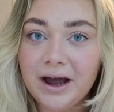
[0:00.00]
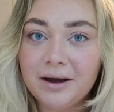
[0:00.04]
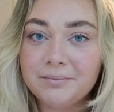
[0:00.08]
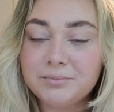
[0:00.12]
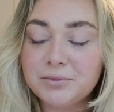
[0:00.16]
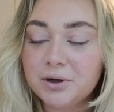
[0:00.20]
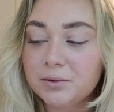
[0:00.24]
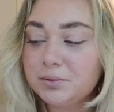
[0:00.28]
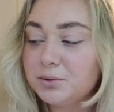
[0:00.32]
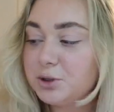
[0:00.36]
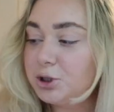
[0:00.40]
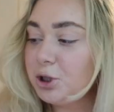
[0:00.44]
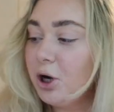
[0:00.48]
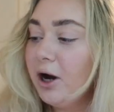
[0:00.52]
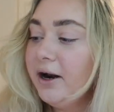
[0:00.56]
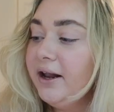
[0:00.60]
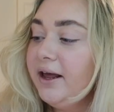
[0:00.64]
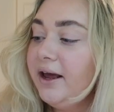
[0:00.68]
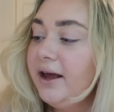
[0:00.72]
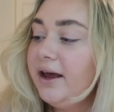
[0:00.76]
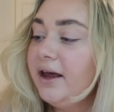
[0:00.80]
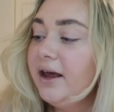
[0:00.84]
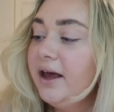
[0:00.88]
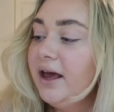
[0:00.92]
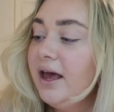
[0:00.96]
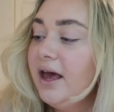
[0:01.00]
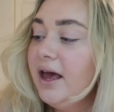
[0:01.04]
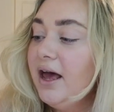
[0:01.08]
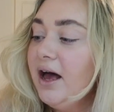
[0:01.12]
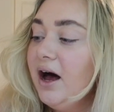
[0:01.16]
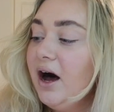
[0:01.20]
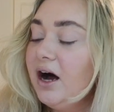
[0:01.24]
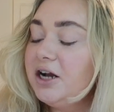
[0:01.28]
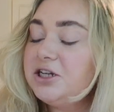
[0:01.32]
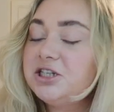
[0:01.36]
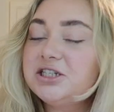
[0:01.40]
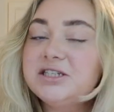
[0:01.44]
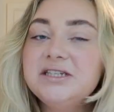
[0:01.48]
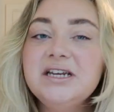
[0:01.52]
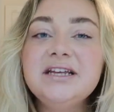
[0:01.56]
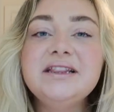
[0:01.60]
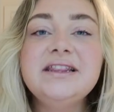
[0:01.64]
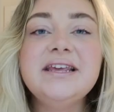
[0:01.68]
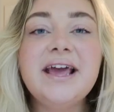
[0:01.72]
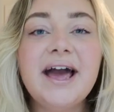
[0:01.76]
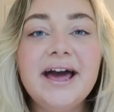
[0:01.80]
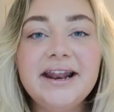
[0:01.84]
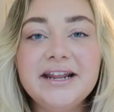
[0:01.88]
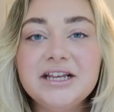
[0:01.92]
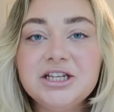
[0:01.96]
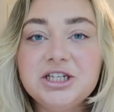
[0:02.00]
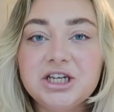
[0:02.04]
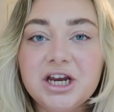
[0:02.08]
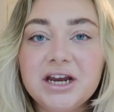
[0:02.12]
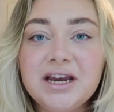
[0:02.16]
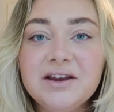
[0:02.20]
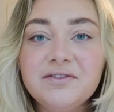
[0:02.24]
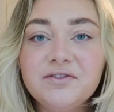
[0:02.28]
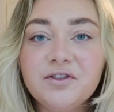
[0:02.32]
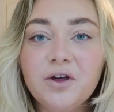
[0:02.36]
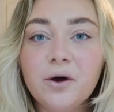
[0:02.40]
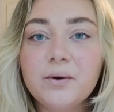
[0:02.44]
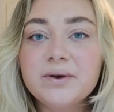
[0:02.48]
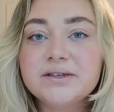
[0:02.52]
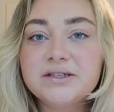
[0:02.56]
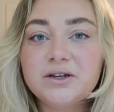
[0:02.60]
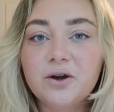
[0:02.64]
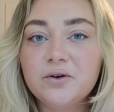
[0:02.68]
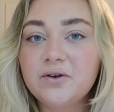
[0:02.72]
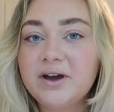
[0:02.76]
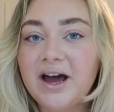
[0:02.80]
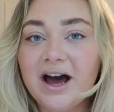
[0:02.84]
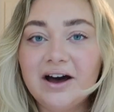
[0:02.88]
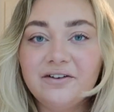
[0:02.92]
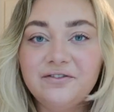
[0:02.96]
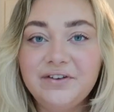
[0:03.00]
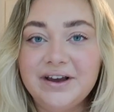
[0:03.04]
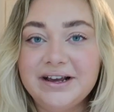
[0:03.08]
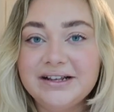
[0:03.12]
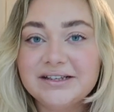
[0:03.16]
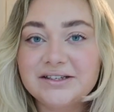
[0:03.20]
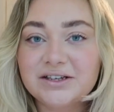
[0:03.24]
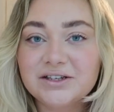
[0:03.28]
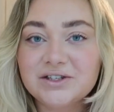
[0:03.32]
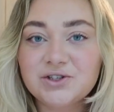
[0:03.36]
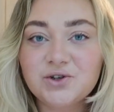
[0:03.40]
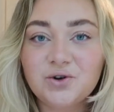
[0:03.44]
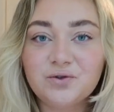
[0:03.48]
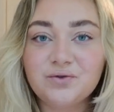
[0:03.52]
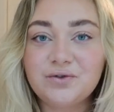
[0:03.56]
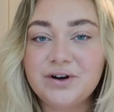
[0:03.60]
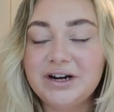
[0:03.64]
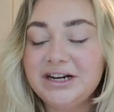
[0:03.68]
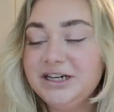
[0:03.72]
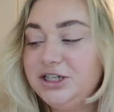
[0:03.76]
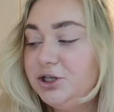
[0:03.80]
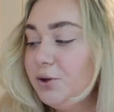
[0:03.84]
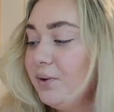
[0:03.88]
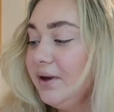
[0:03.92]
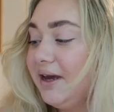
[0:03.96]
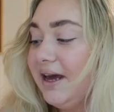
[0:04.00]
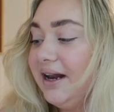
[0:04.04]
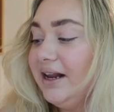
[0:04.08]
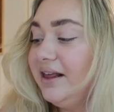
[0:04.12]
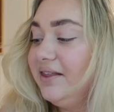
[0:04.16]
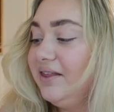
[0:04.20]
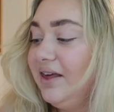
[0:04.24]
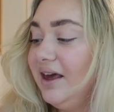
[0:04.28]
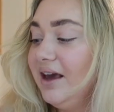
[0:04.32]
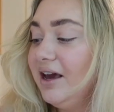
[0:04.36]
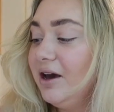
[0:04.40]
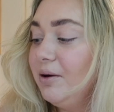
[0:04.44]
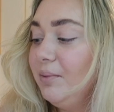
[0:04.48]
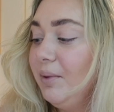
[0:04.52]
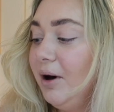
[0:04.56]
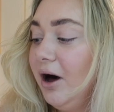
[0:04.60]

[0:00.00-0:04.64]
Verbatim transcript: I'm, I'm trying to, I just need the energy, even though it's no caffeine, so it's not really doing anything,